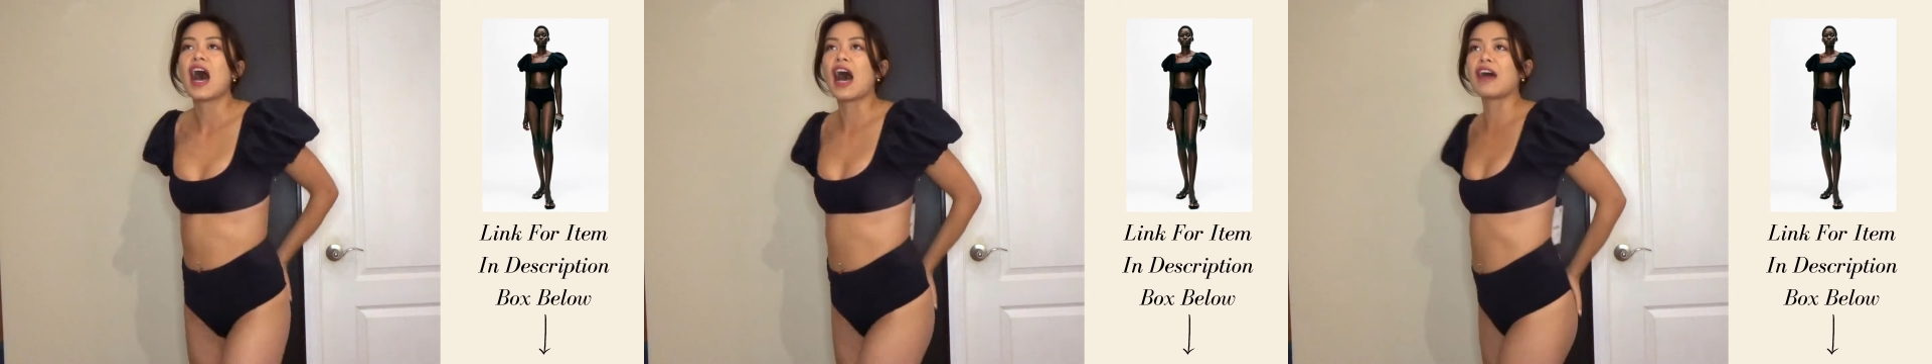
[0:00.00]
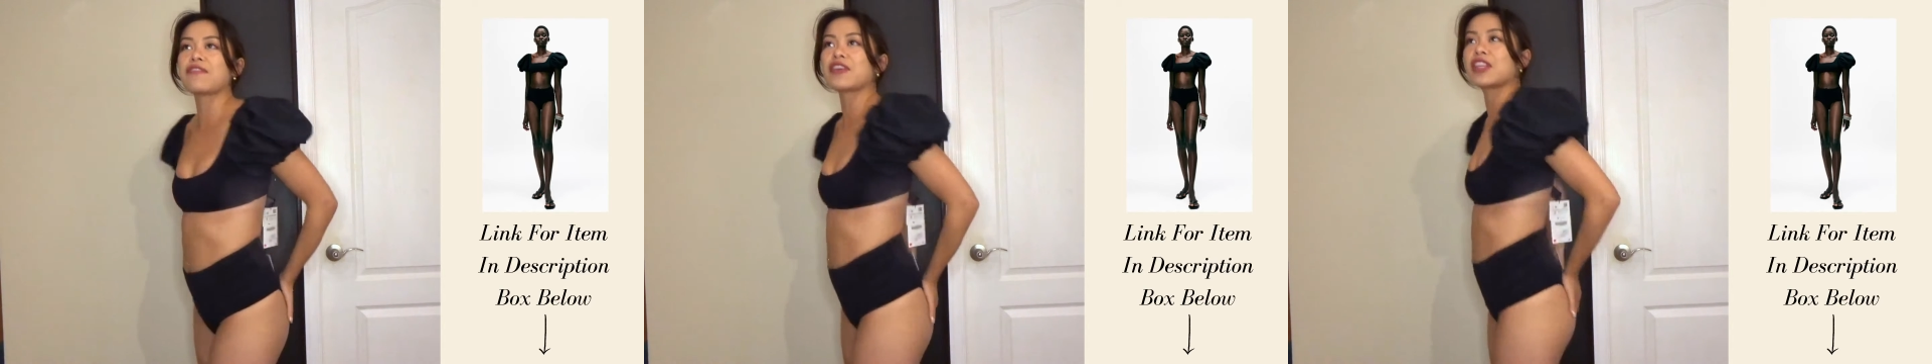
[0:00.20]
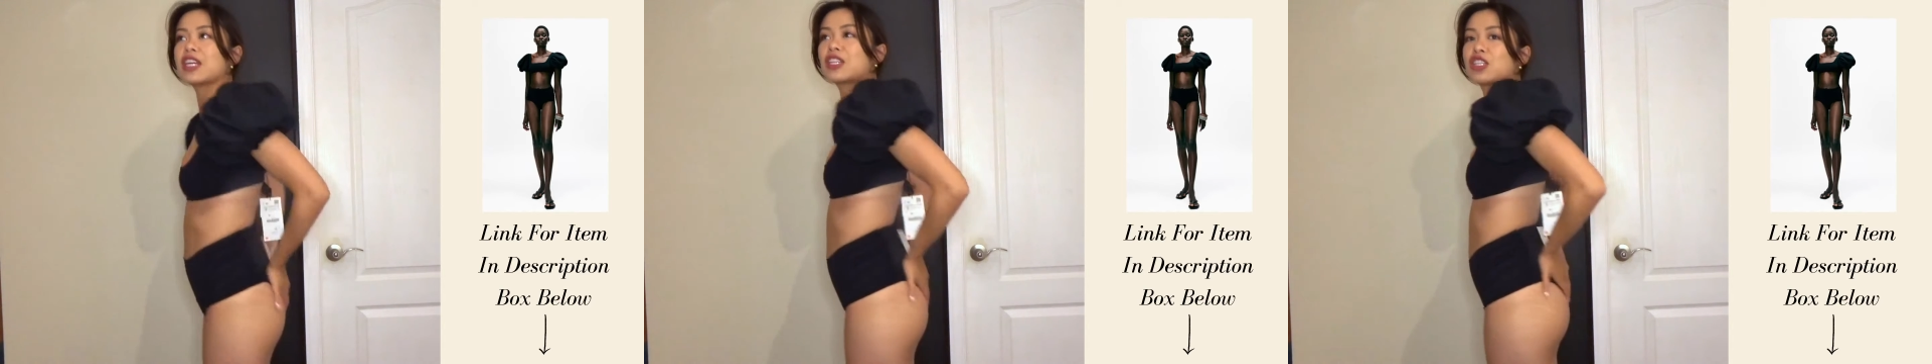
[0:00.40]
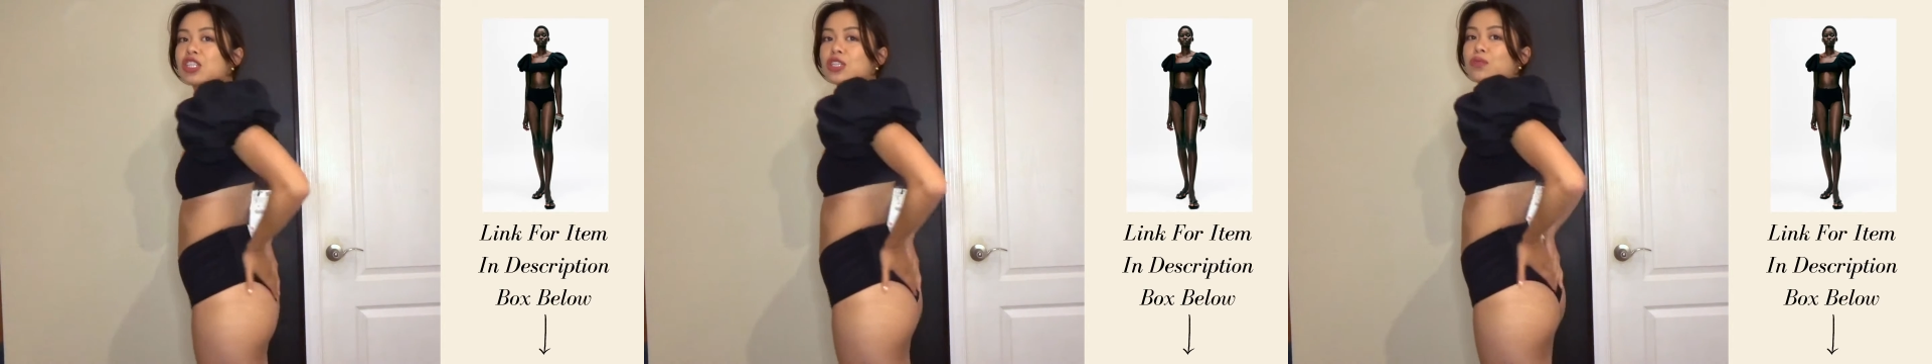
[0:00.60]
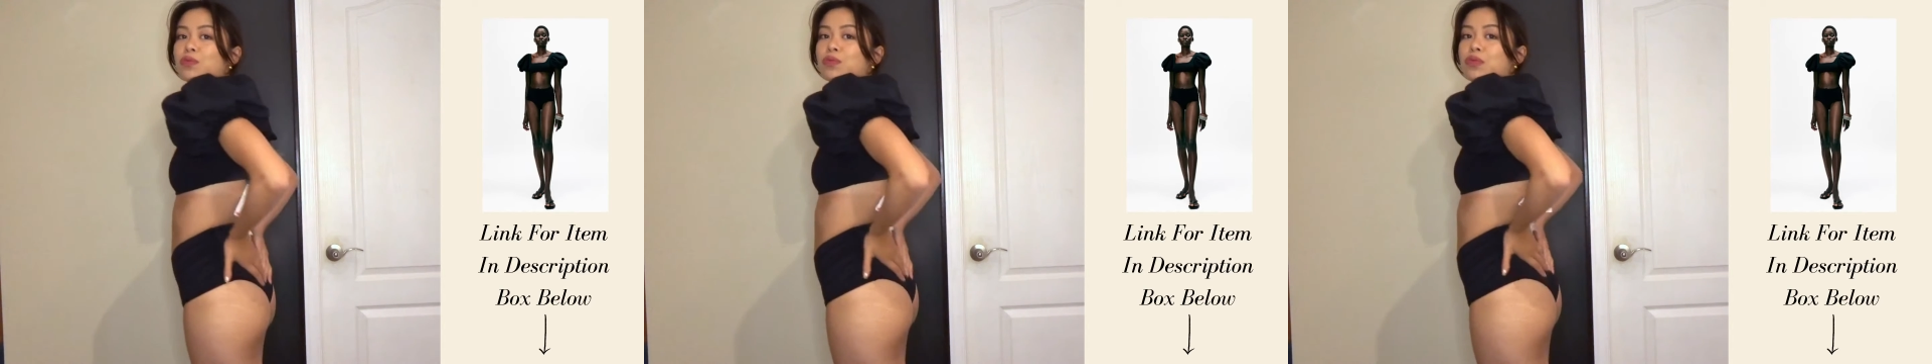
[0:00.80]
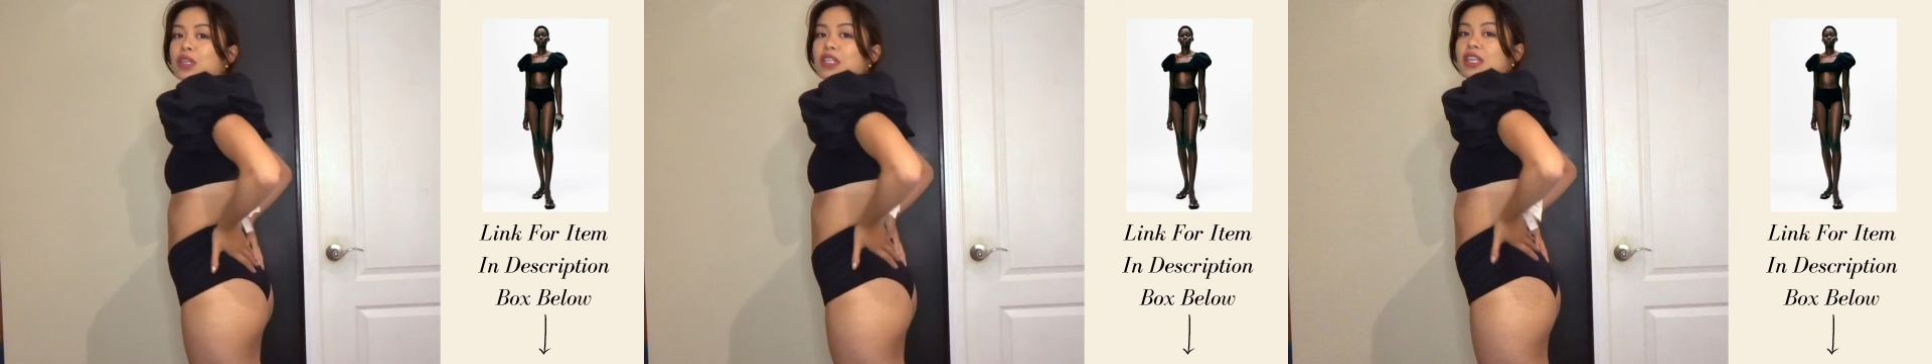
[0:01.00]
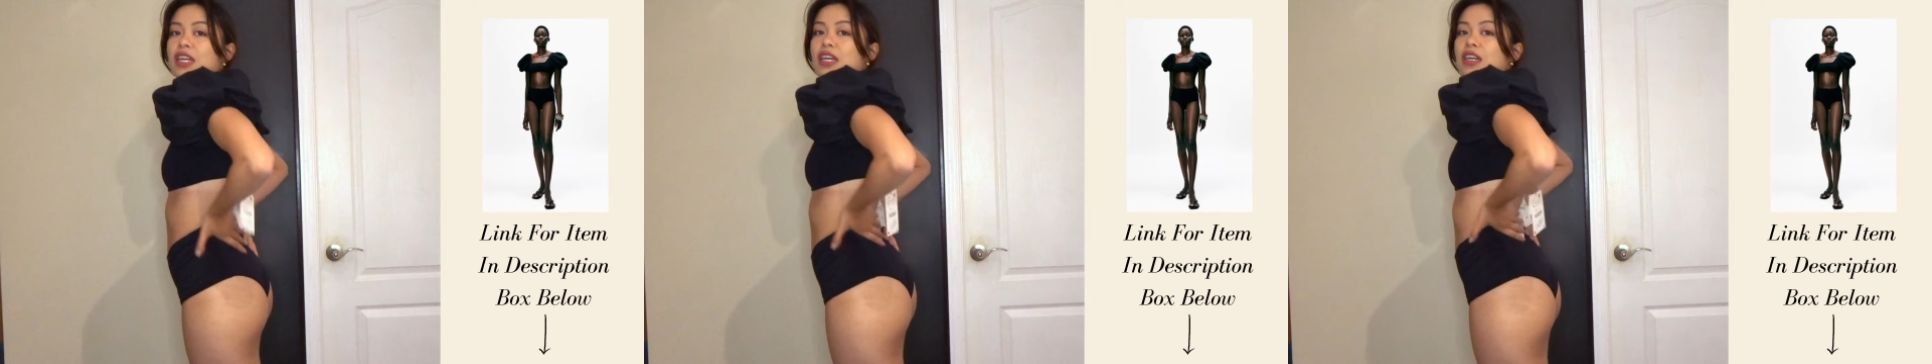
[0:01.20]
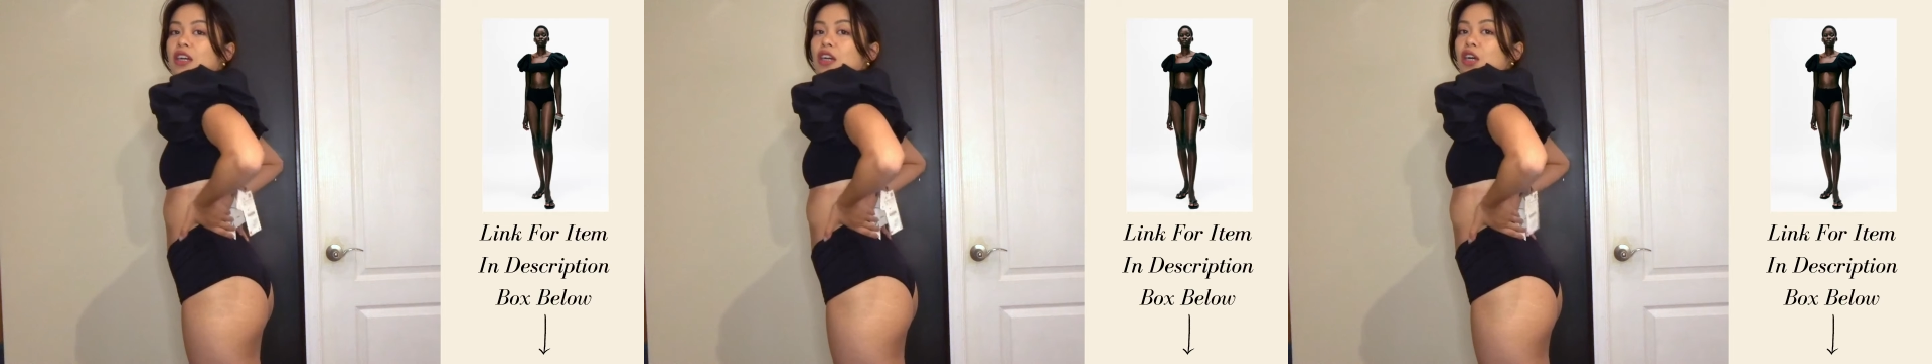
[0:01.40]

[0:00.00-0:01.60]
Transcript: Everything's just really,